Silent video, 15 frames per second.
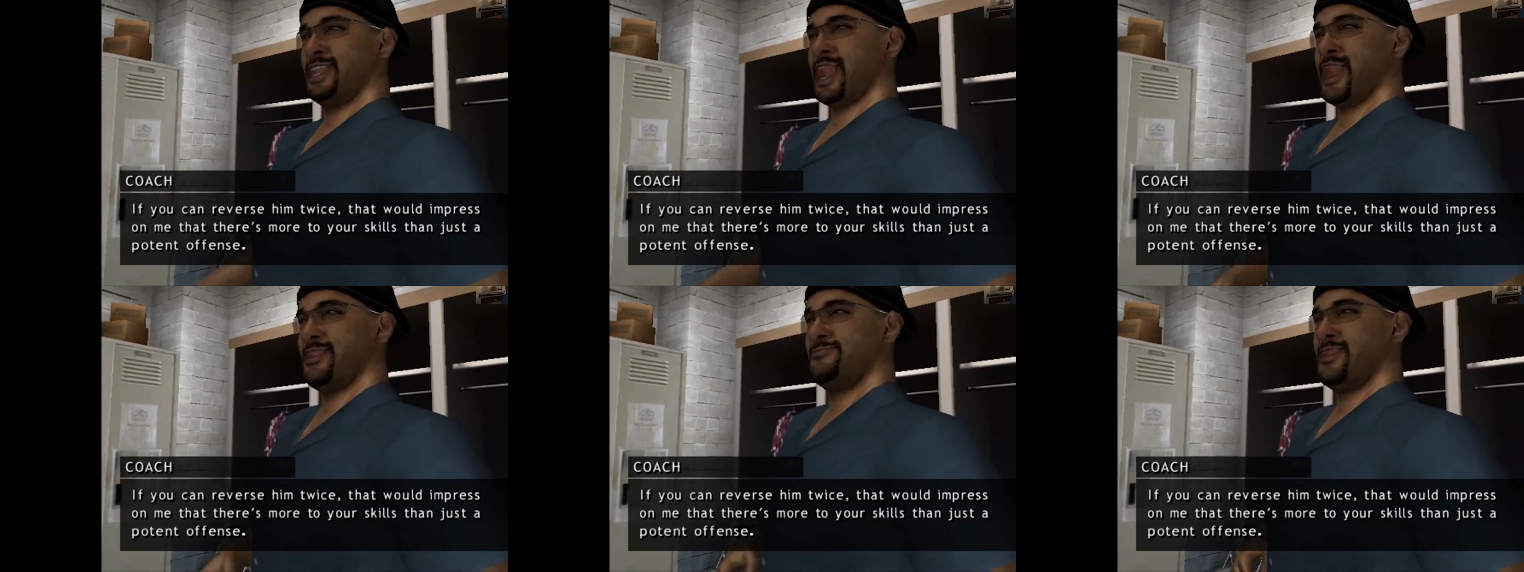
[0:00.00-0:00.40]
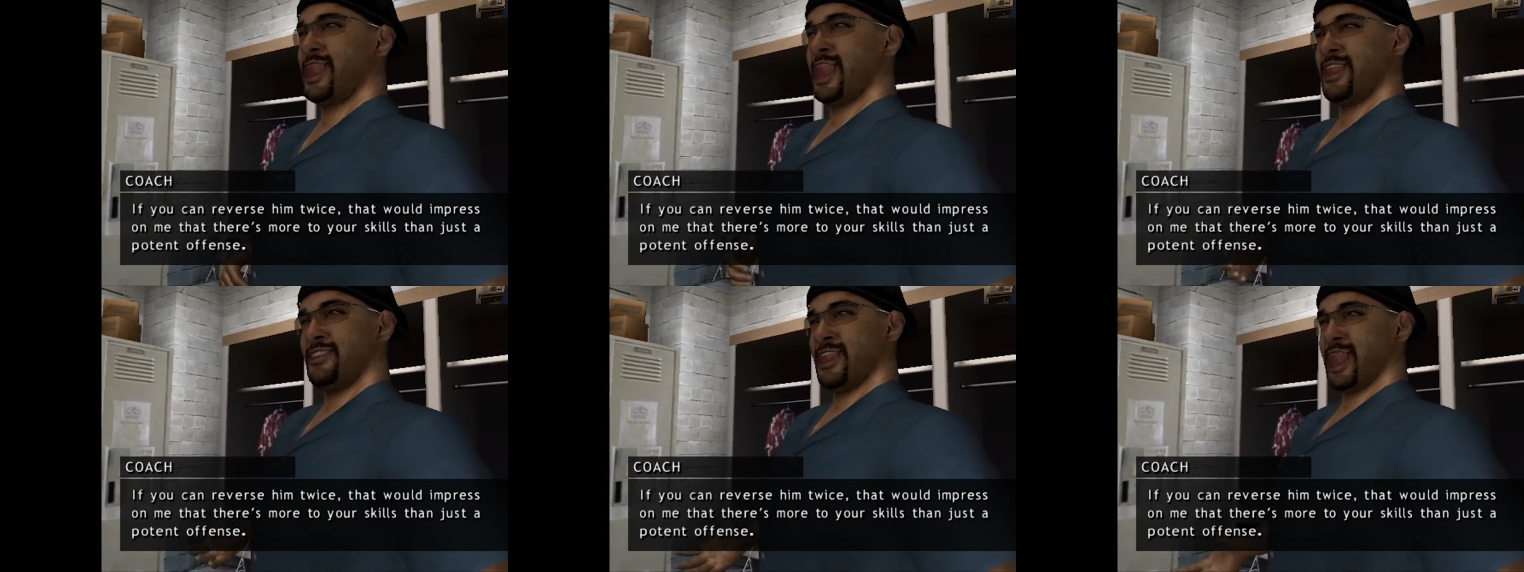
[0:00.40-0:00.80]
If you can
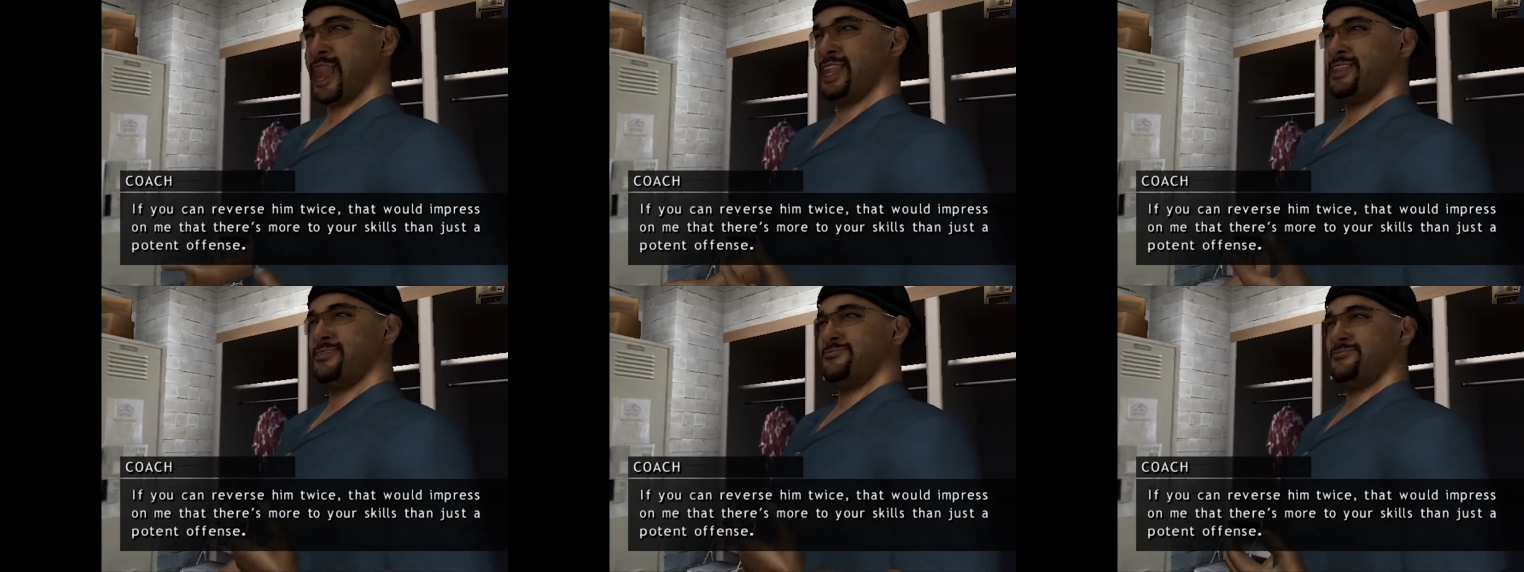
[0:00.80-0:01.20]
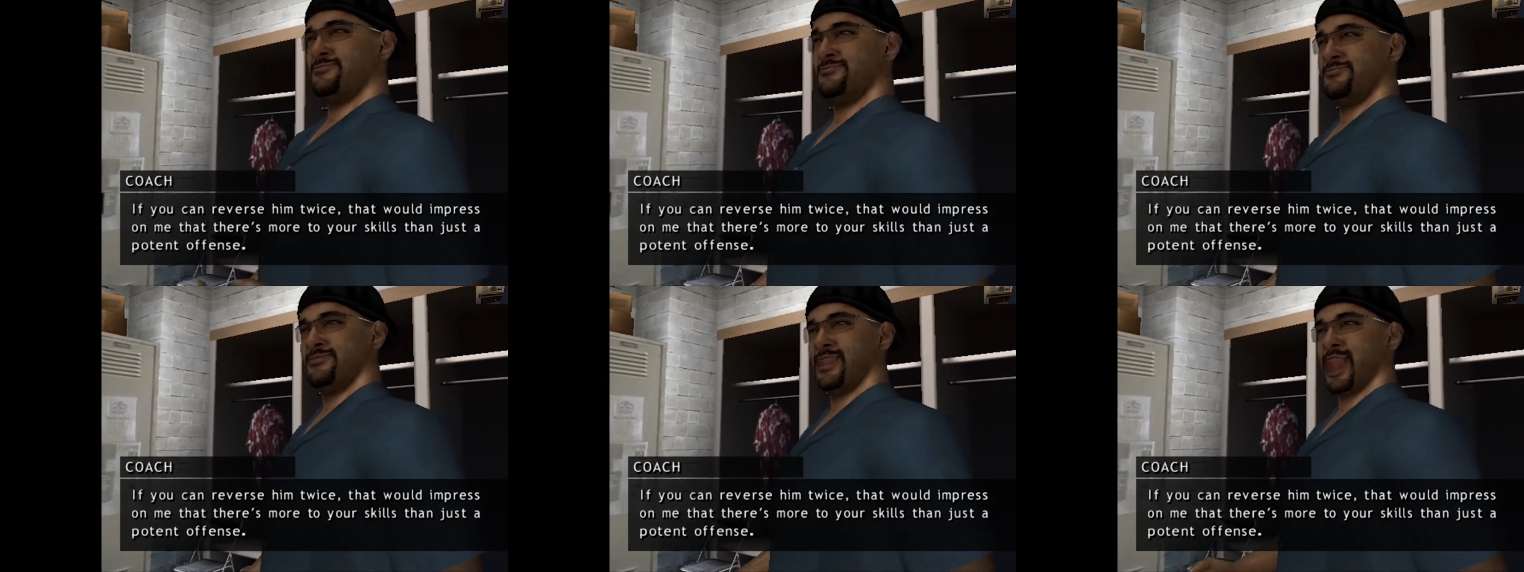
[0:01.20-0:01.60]
reverse him
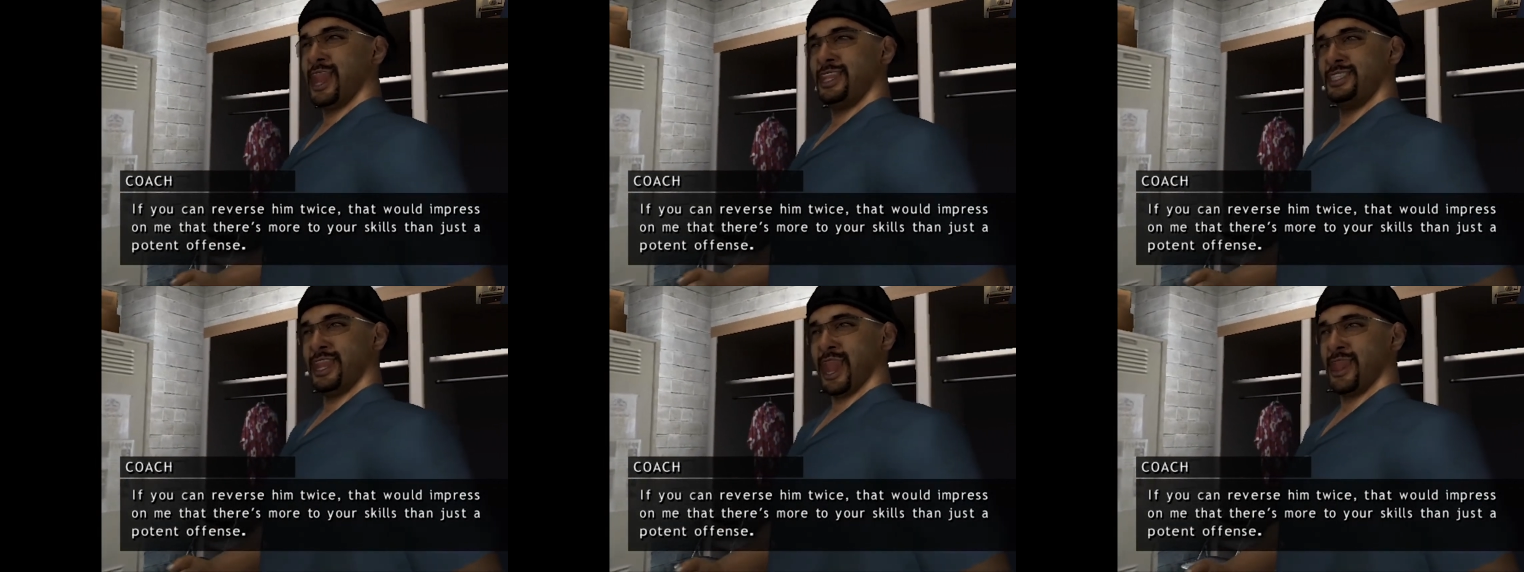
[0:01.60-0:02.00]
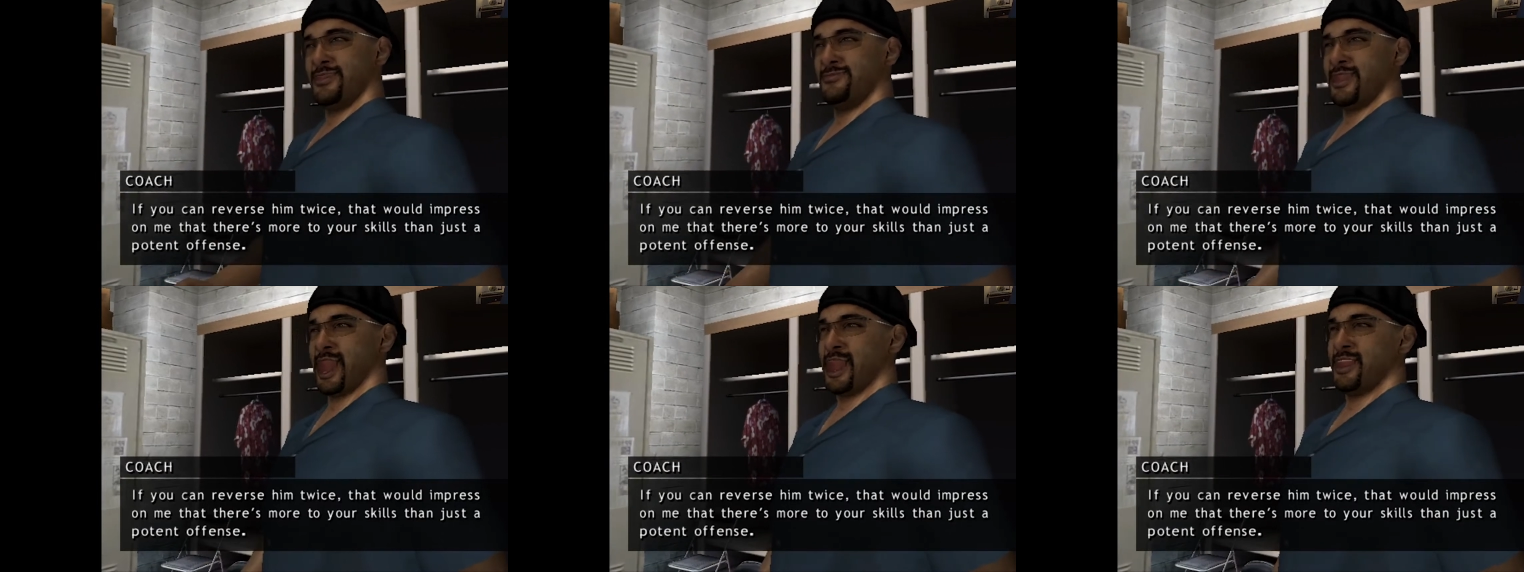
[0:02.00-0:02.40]
twice, that would
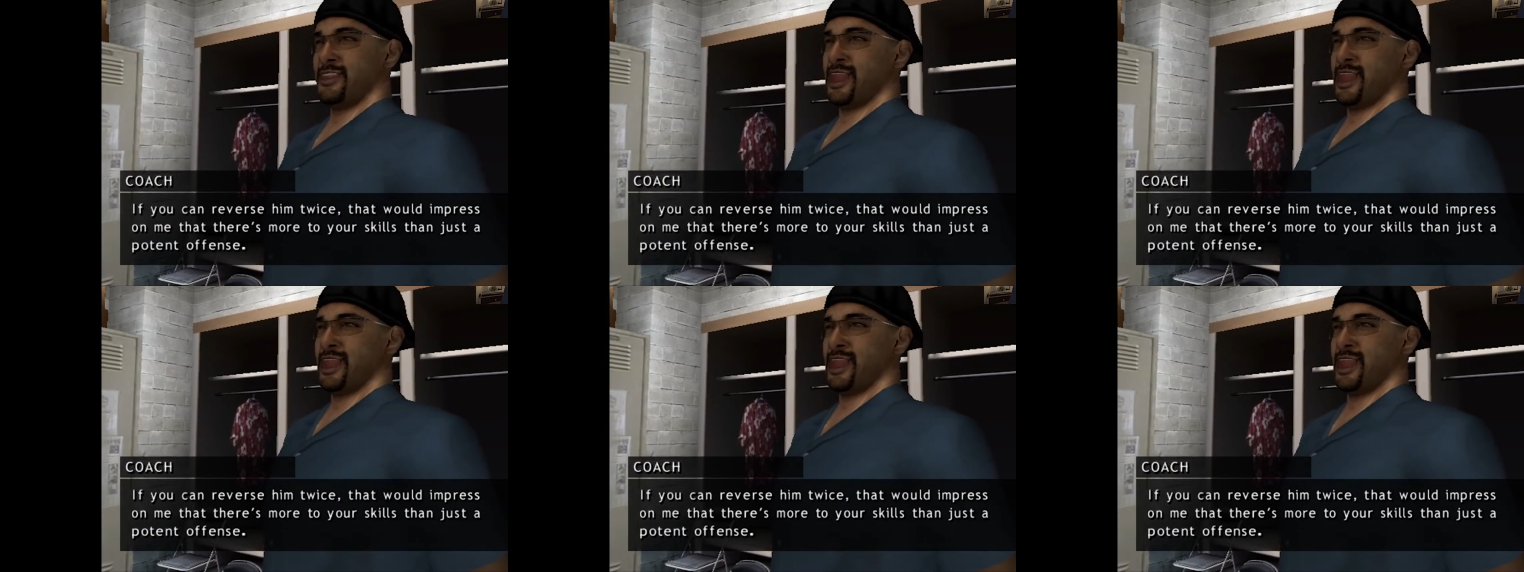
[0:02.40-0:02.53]
impress